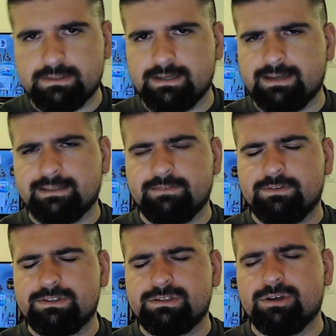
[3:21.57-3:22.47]
I got that for
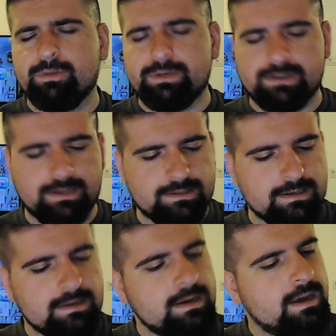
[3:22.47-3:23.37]
so much less.
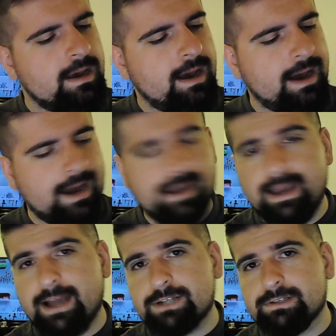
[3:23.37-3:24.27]
I
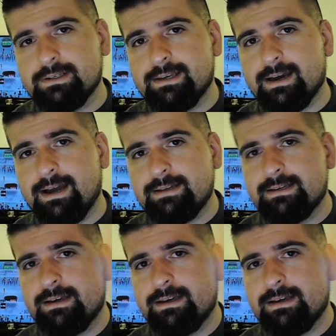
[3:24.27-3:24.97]
actually got